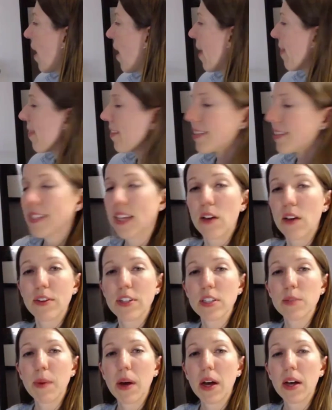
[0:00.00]
And the cell
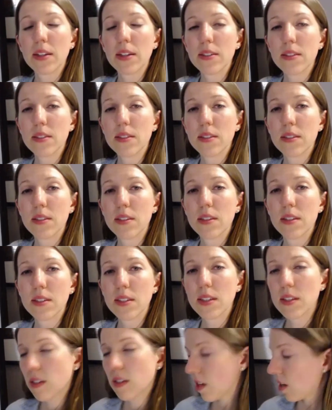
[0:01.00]
responds.
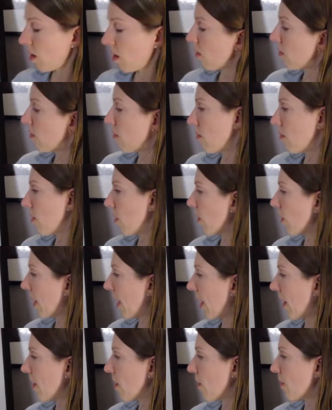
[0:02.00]
It says, oh,
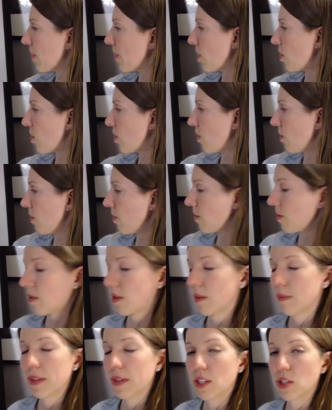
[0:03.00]
okay, I know what to do.
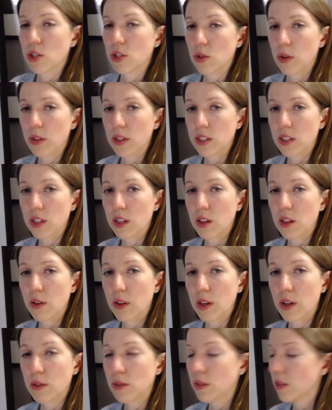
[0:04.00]
I'm going to store this
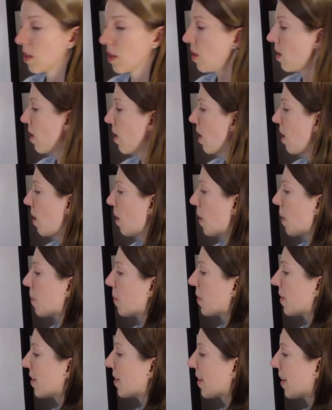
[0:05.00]
glucose.
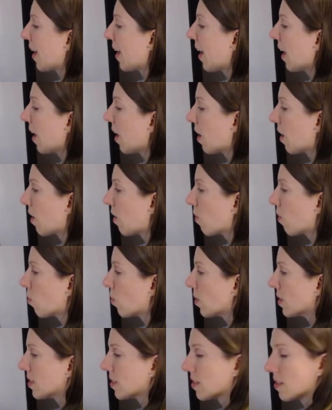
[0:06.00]
But now,
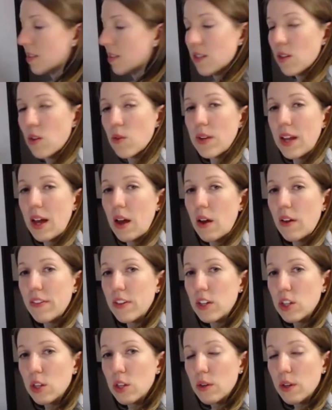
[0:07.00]
now all
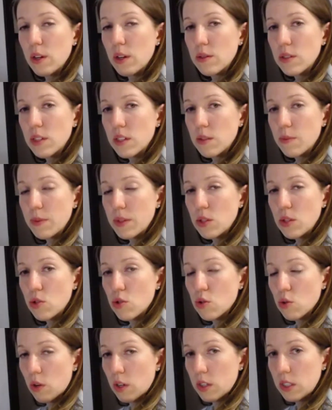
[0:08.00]
the glucose has been
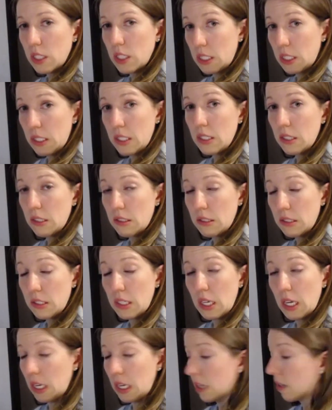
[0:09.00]
stored, let's
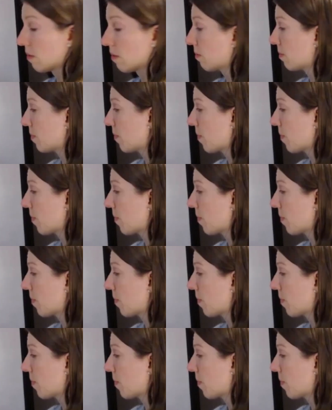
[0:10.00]
say.